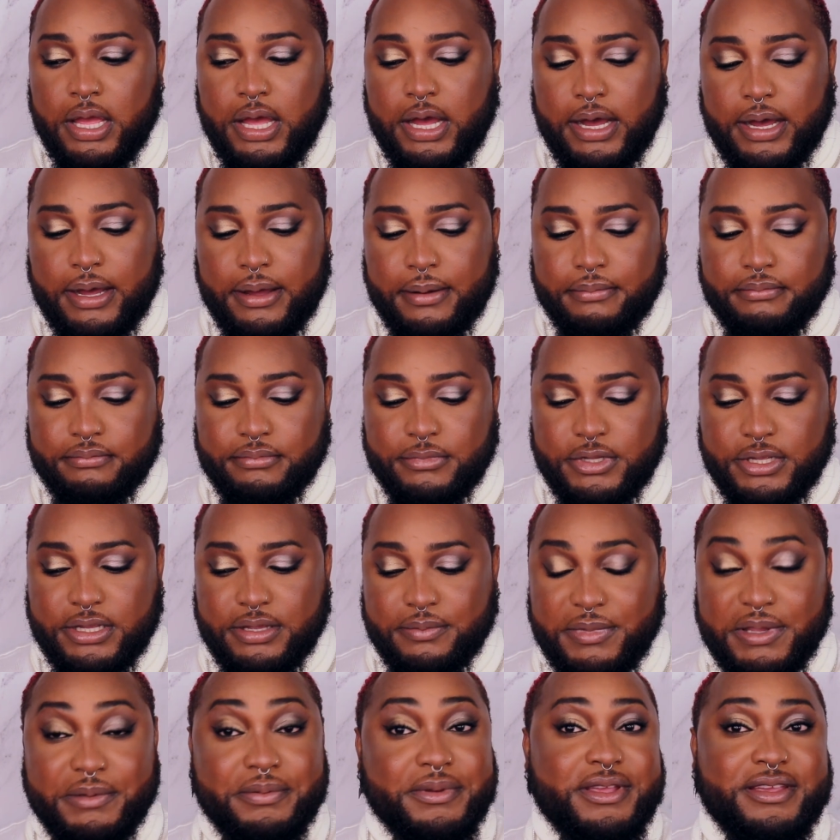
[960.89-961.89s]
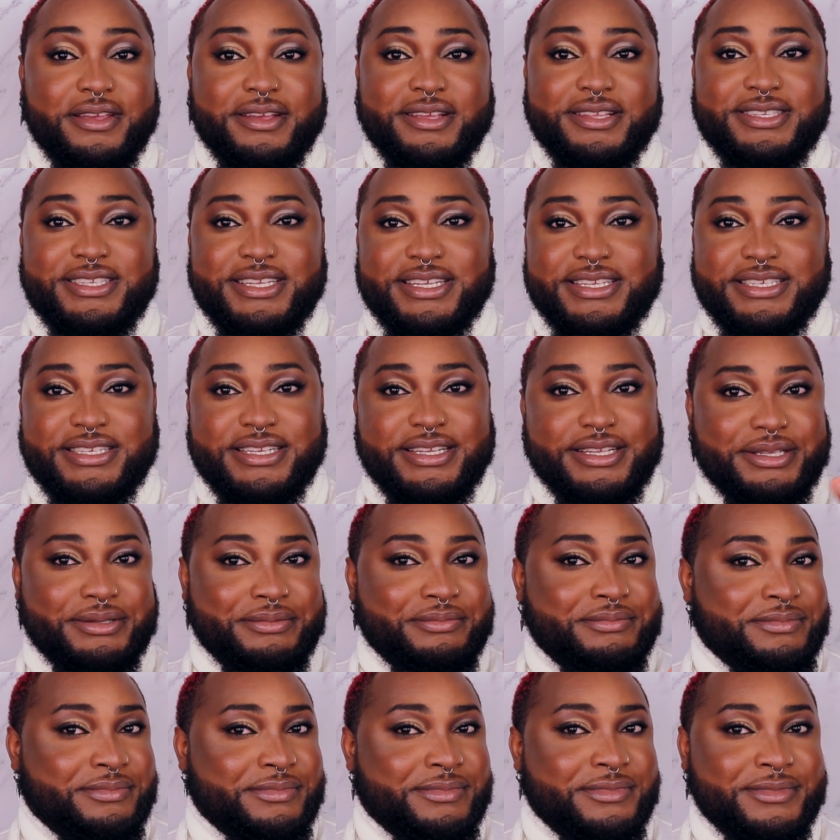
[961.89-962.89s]
Um, look at me being consistent.
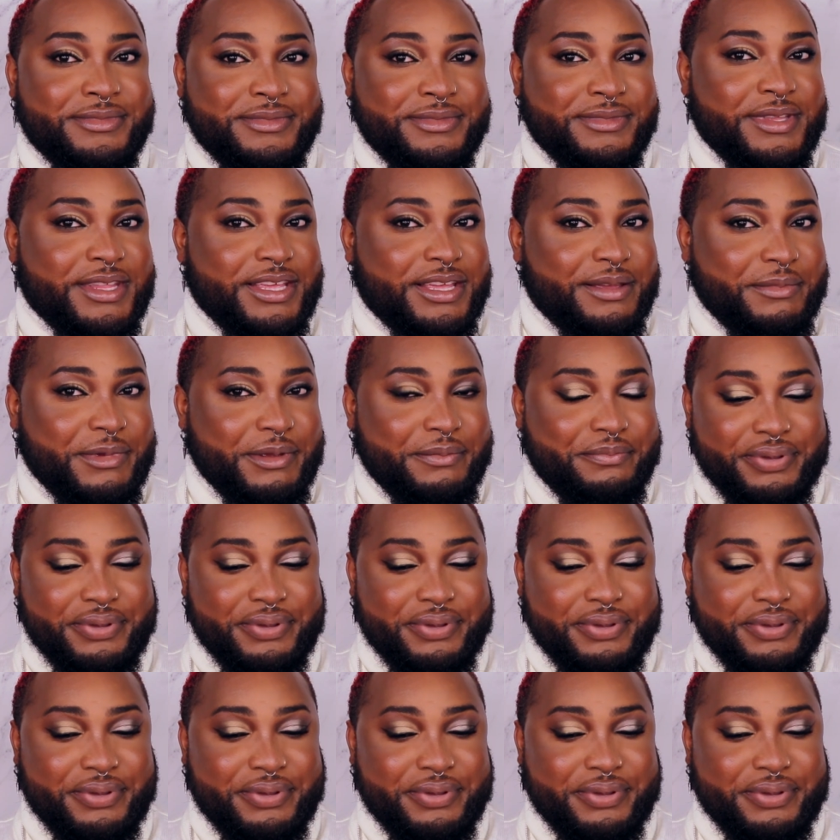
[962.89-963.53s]
Look at me